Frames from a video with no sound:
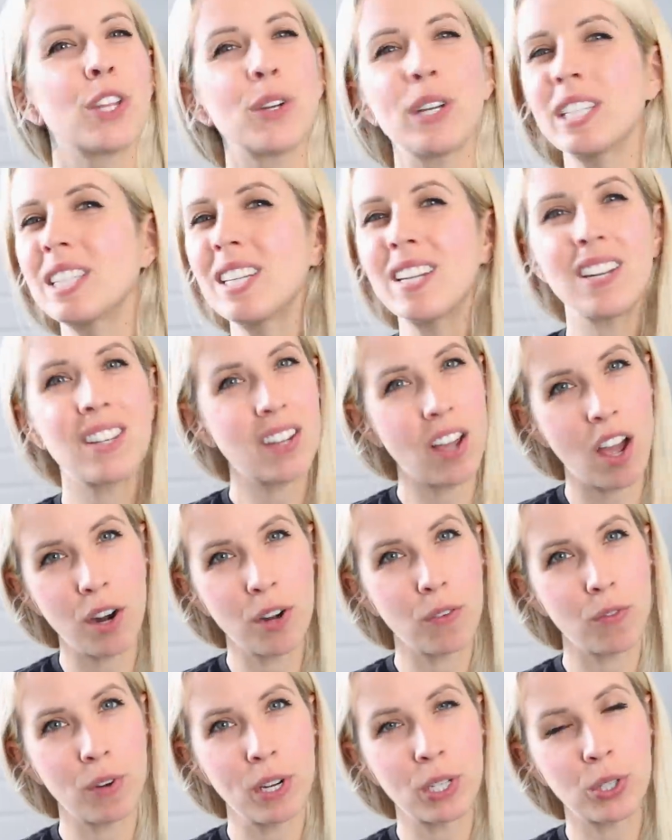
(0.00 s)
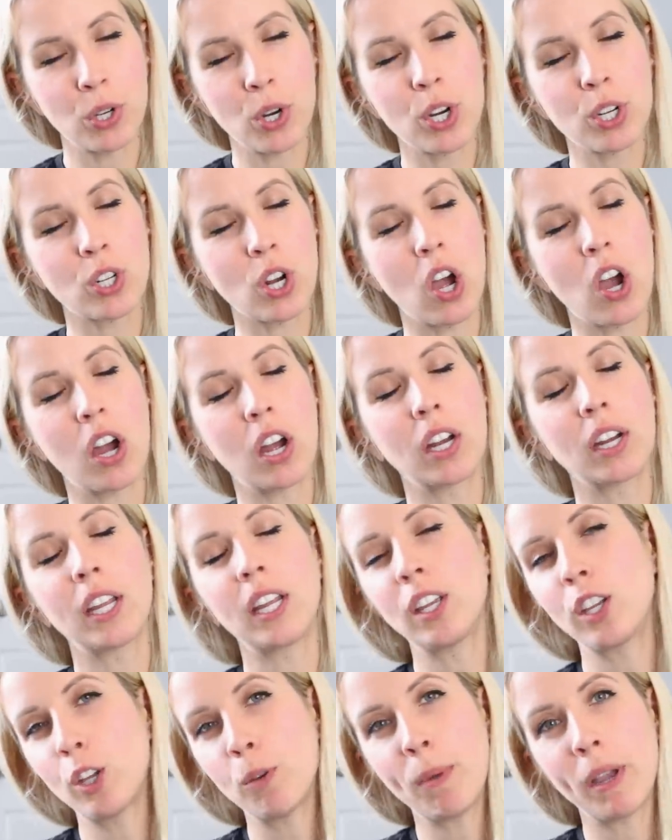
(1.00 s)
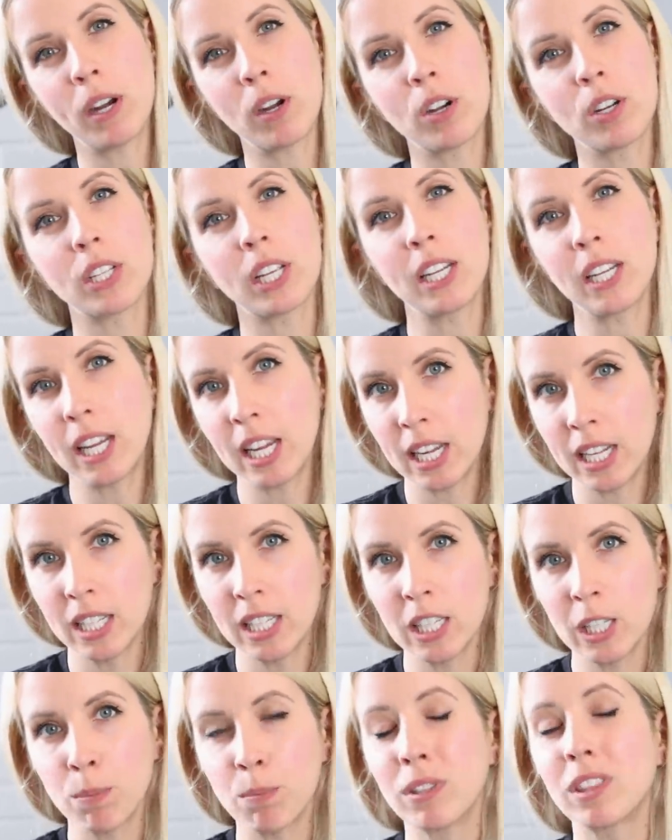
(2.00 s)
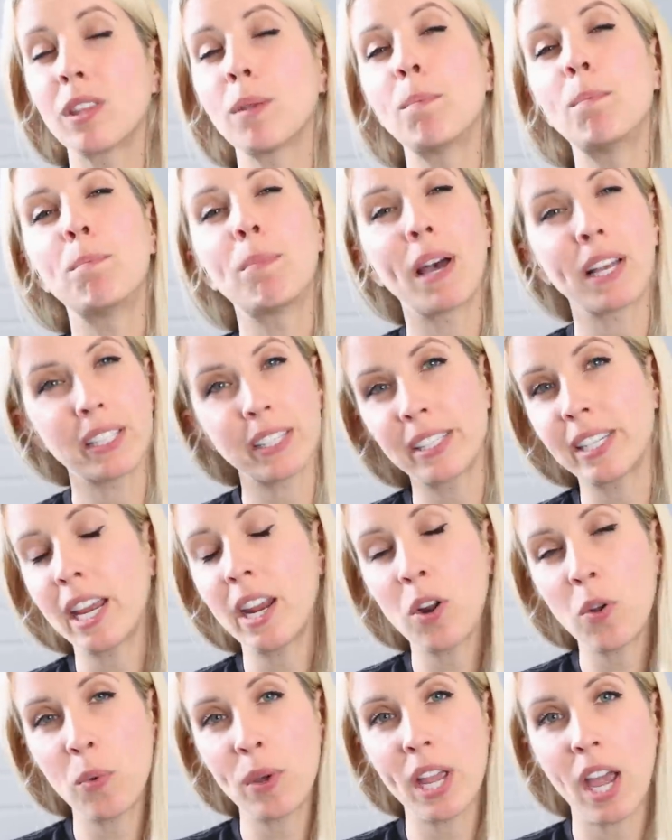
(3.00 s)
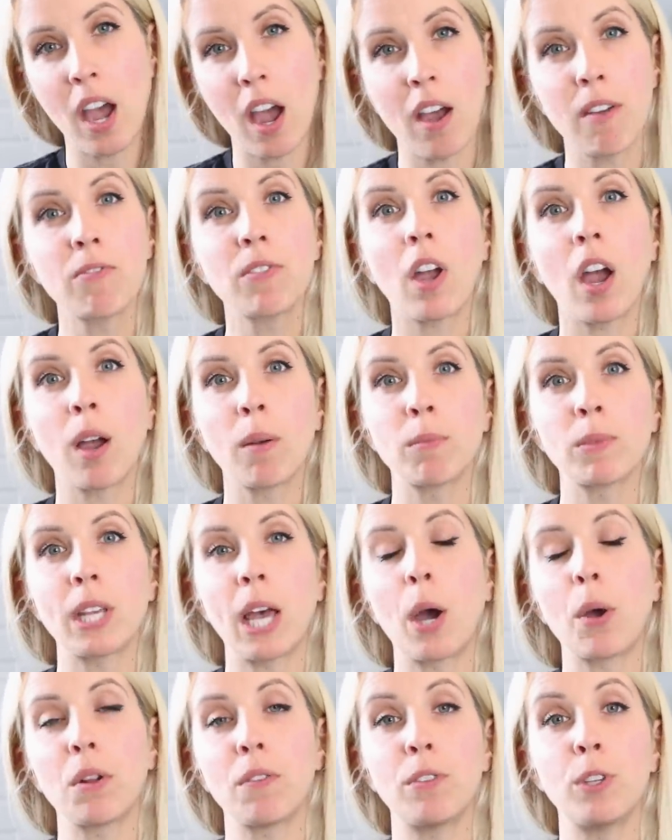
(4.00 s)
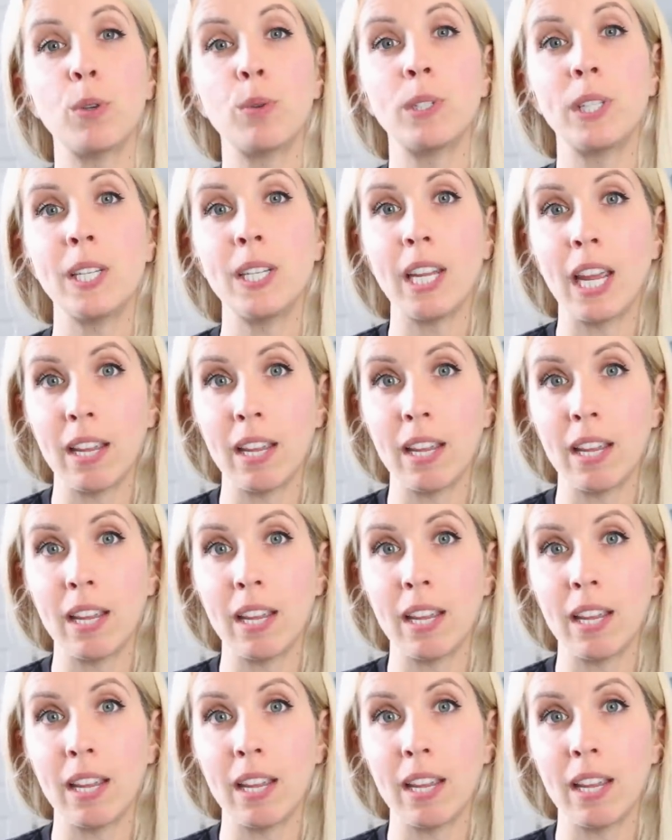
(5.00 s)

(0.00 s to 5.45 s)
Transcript: There isn't a ton of research on incubators and kittens, but the best data we have comes out of UC